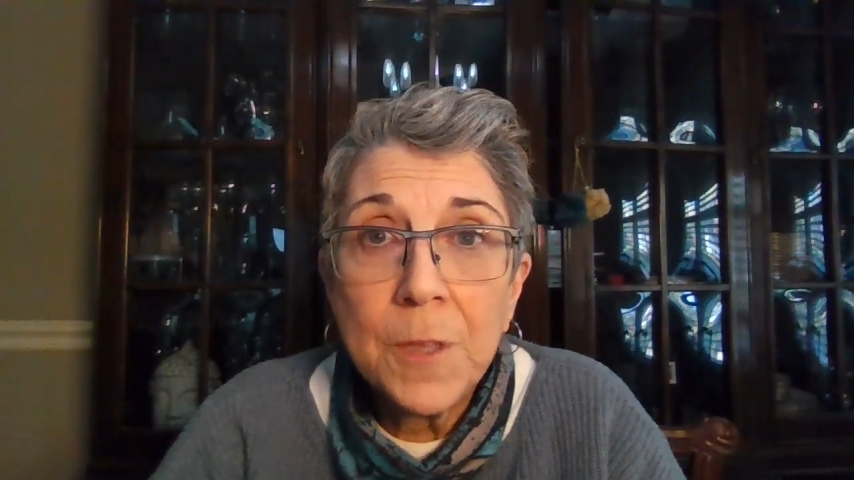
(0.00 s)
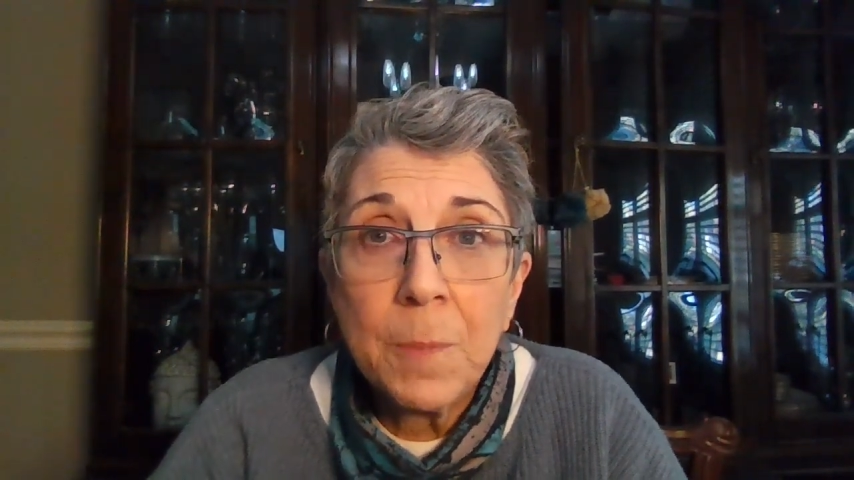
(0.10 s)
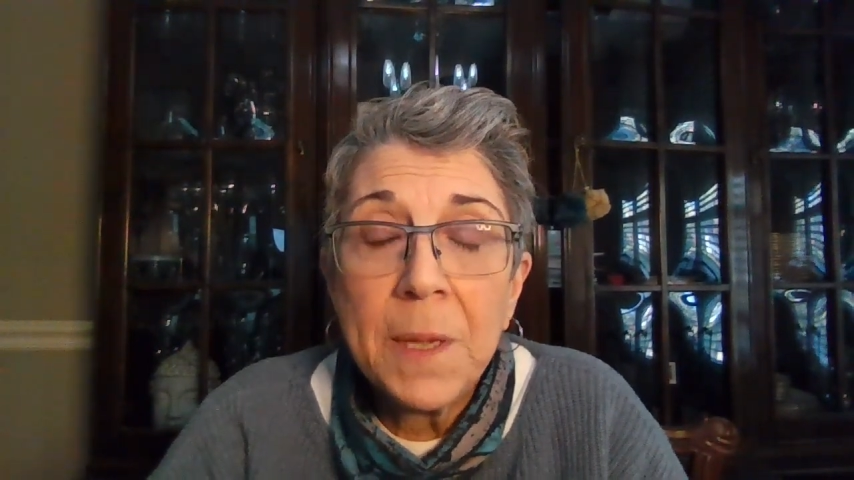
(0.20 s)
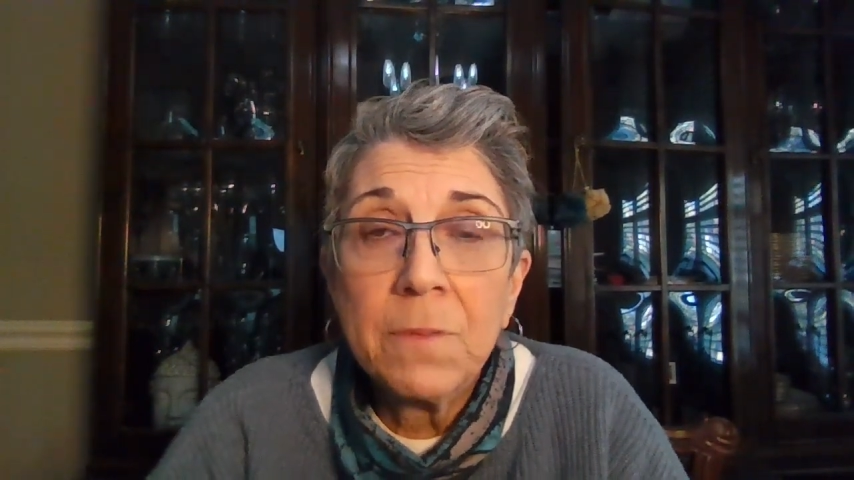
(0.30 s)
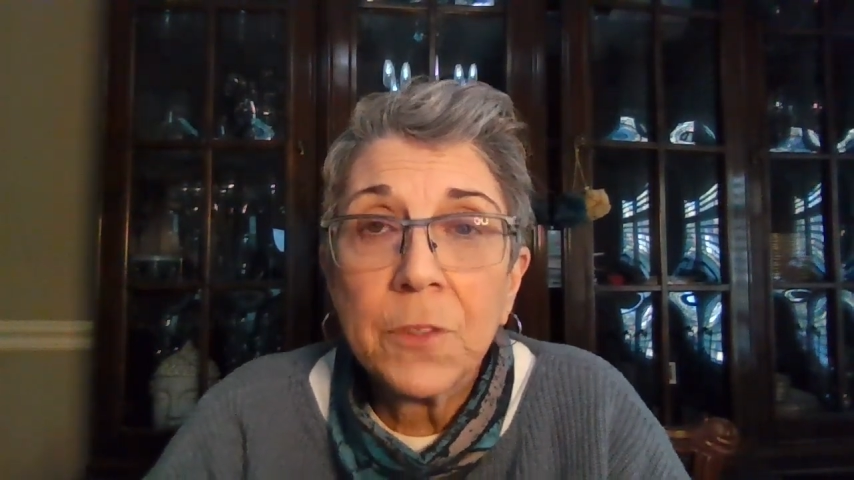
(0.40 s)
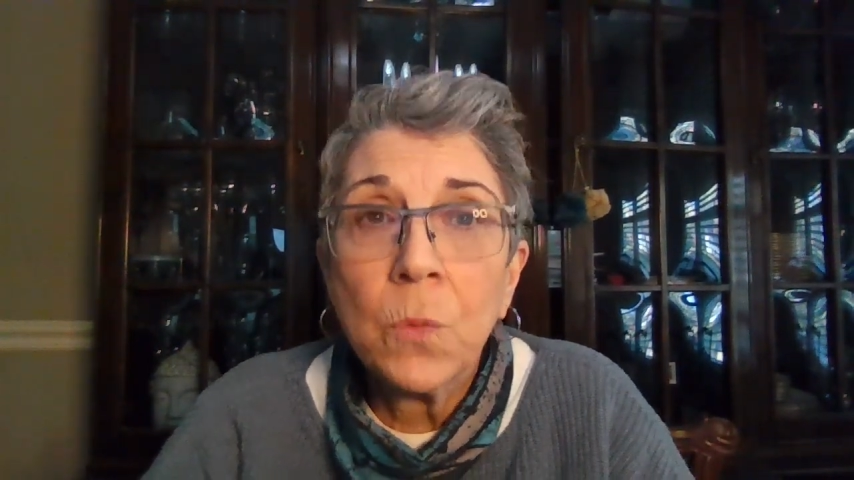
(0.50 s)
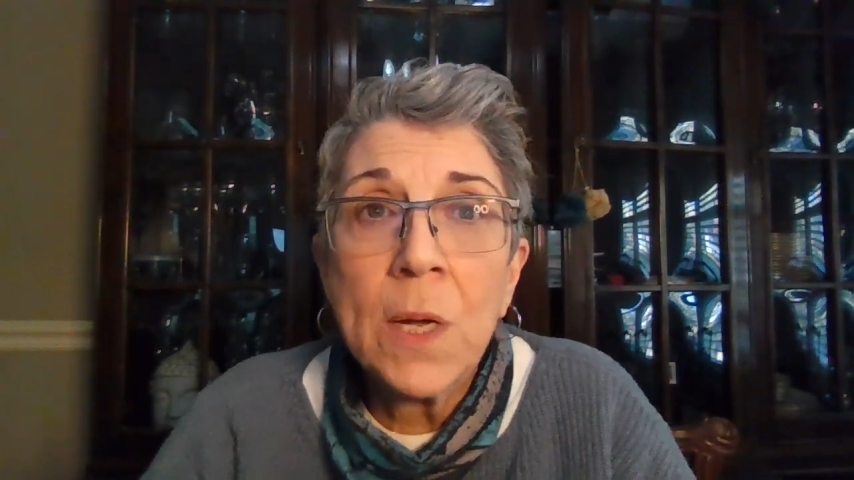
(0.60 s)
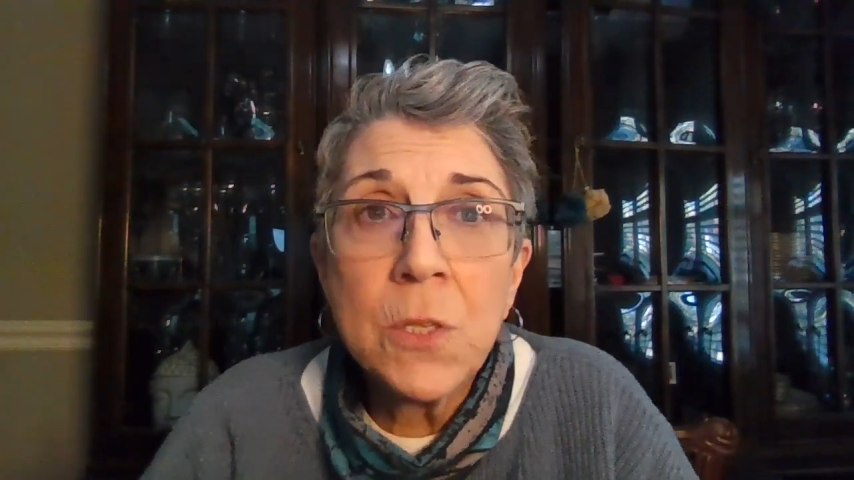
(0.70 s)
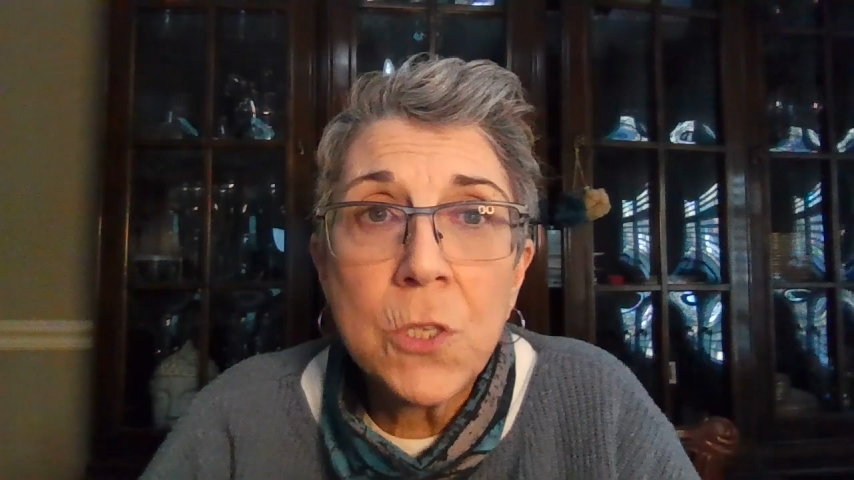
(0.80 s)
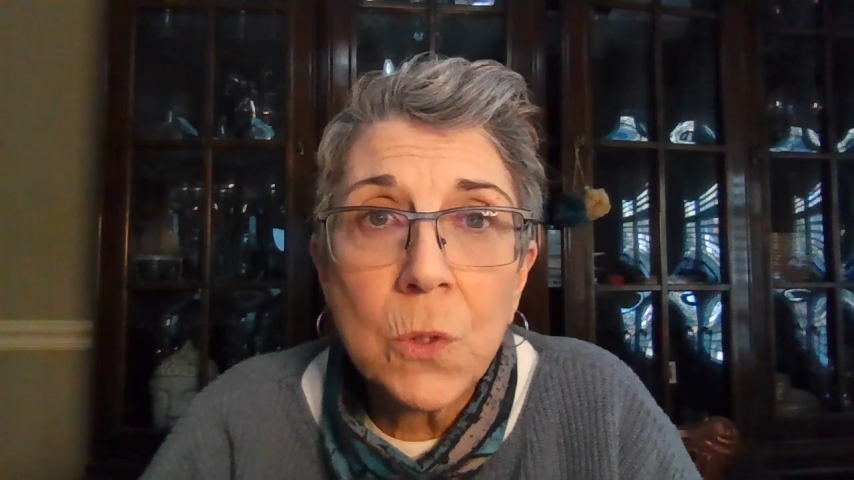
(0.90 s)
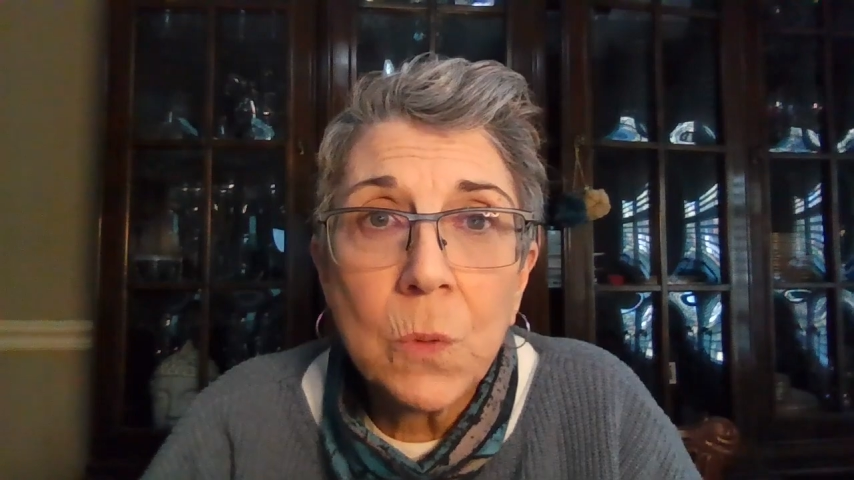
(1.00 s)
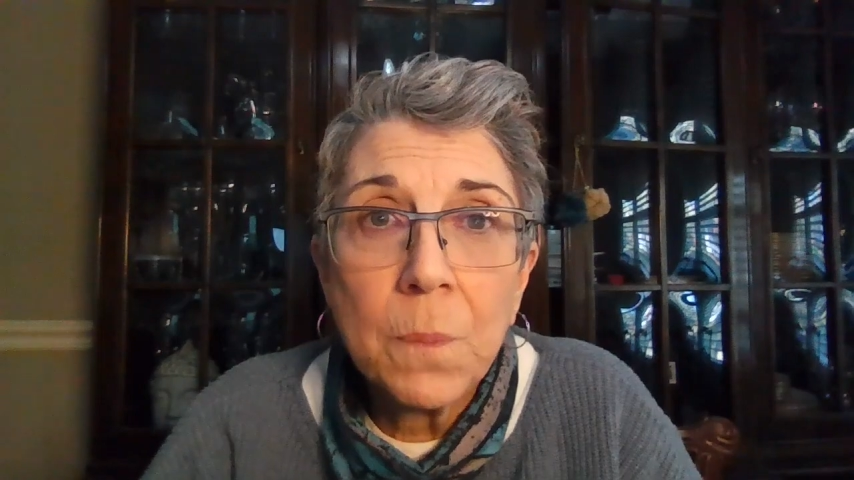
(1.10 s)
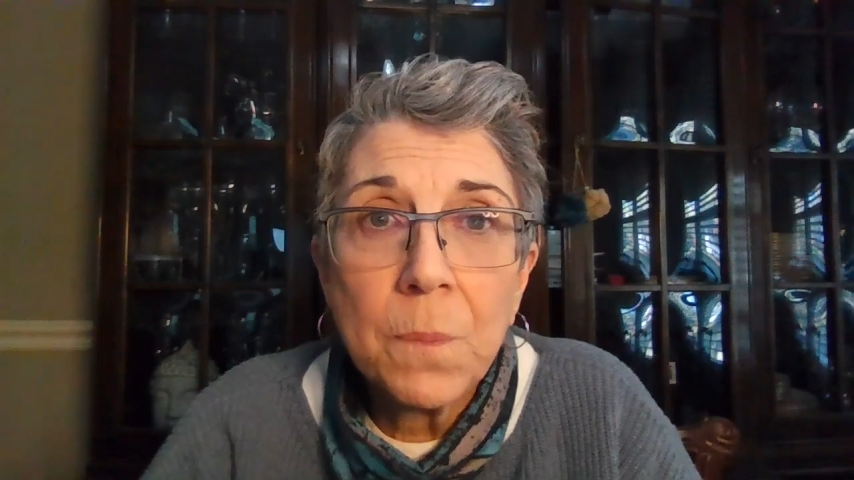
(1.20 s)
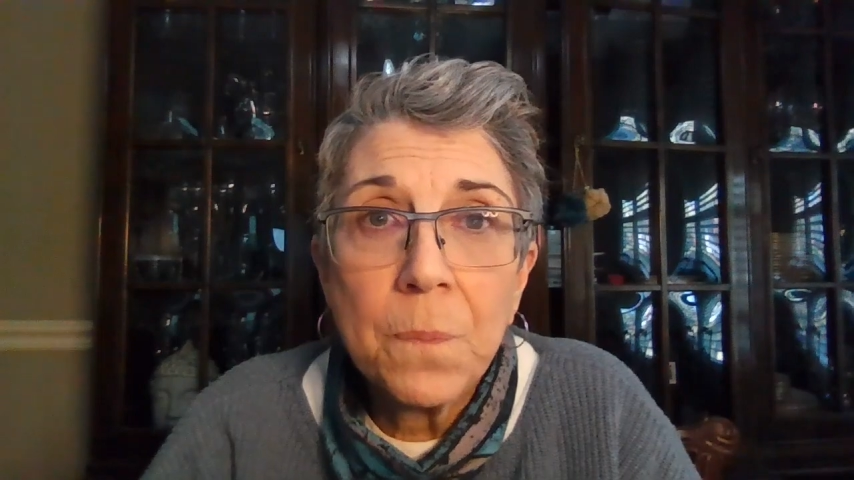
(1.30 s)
to be influential.